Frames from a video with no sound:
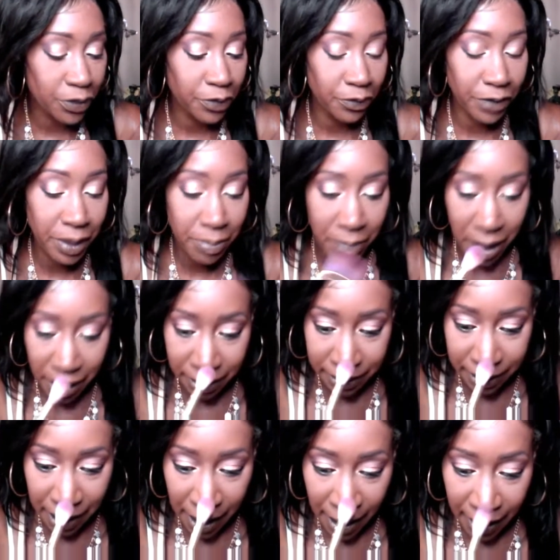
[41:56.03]
liking
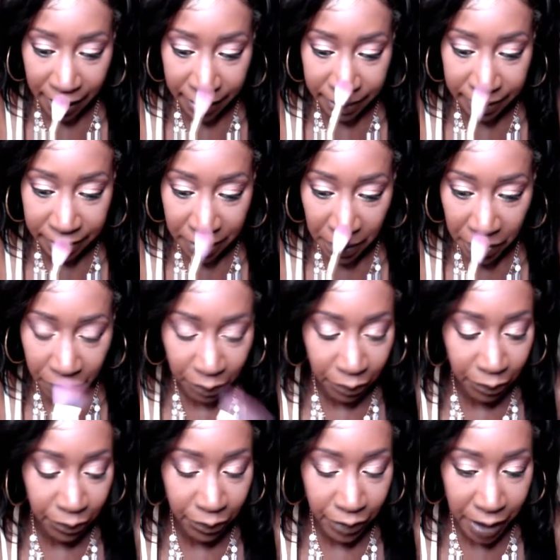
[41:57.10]
these. These were
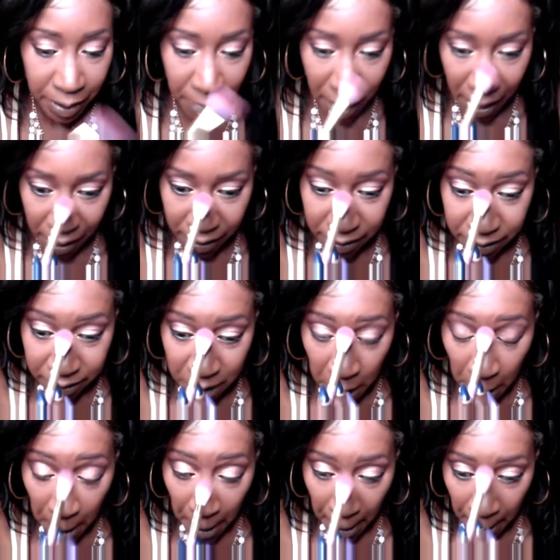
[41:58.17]
three bucks, guys.
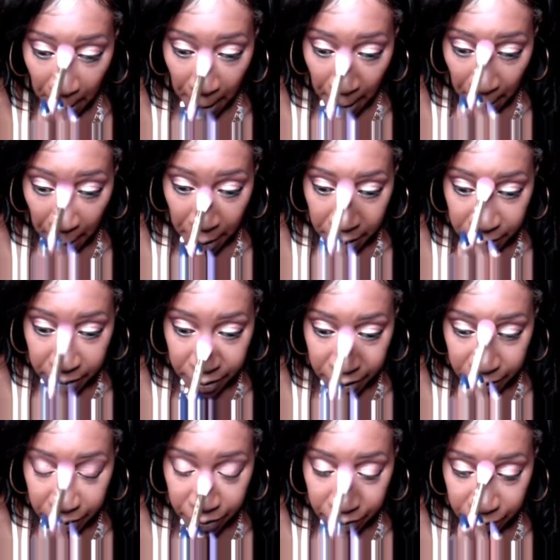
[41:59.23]
Three bucks.
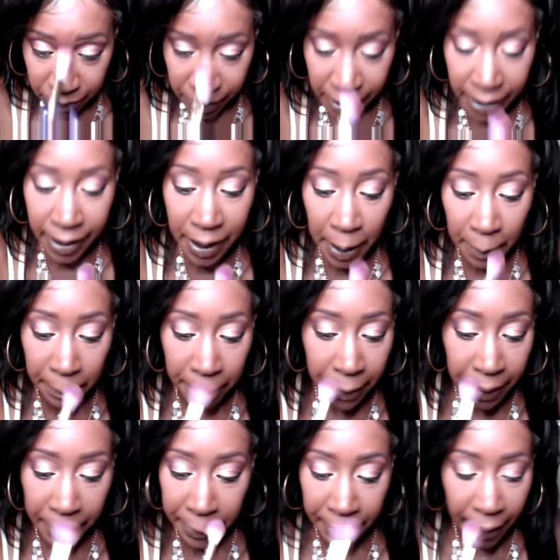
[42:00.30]

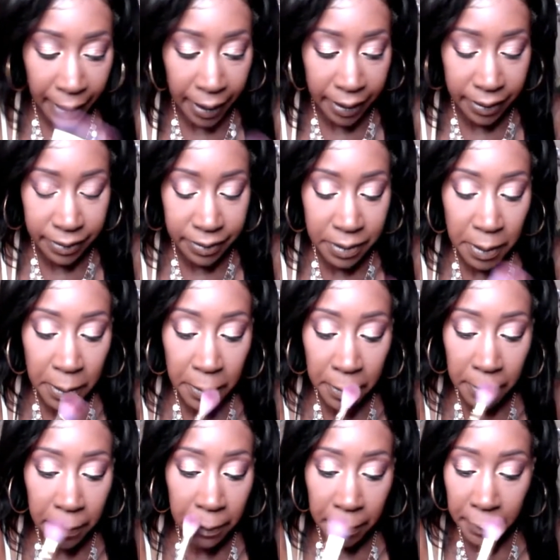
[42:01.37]
You
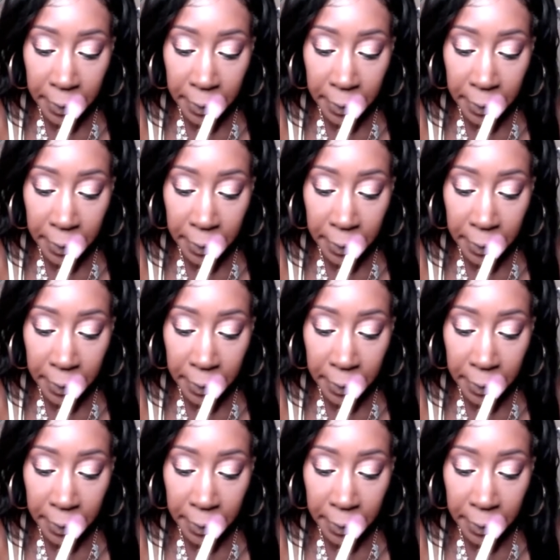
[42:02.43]
can't